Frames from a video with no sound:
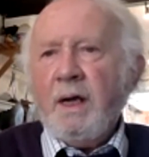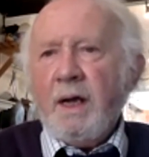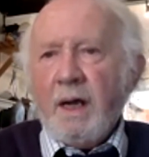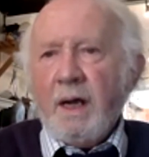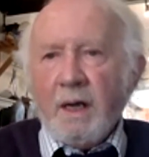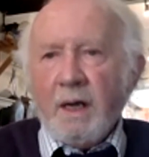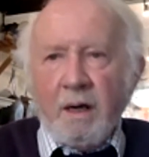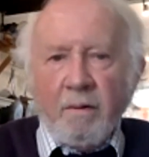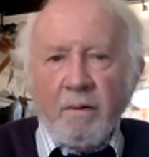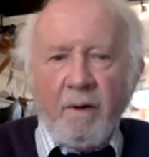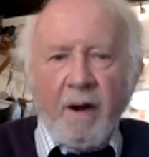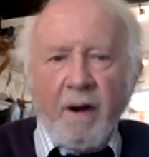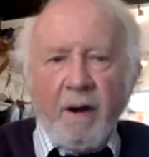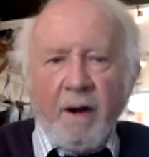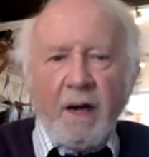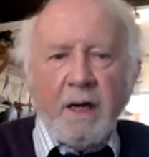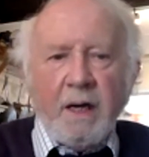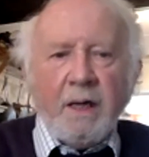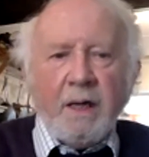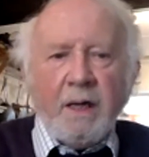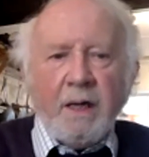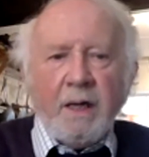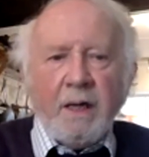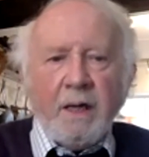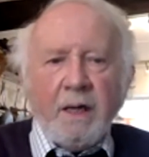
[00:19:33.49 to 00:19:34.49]
in
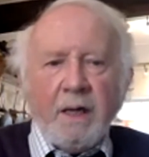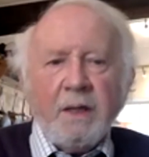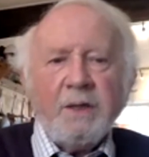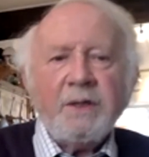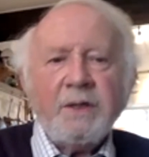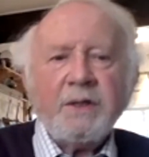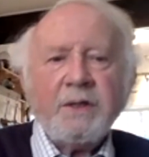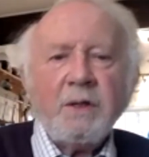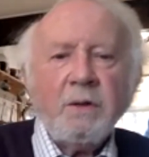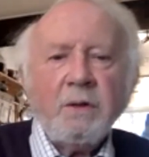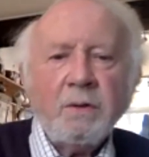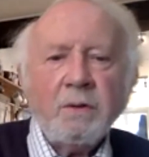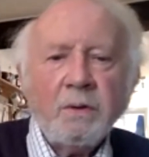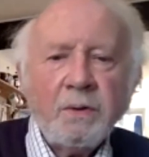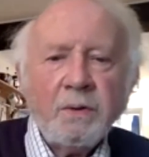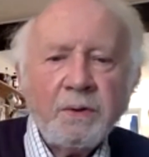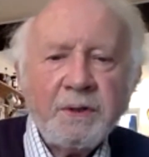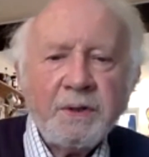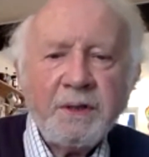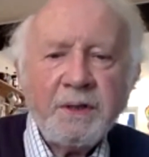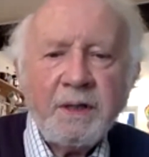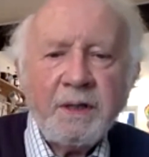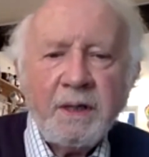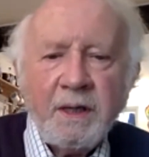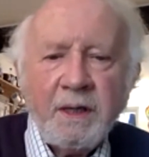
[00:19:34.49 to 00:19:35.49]
Iranian
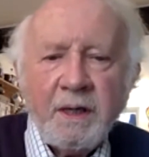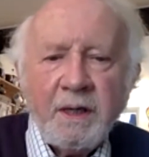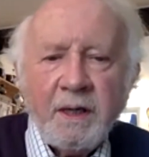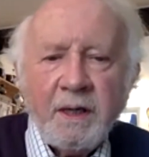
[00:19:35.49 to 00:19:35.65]
schools.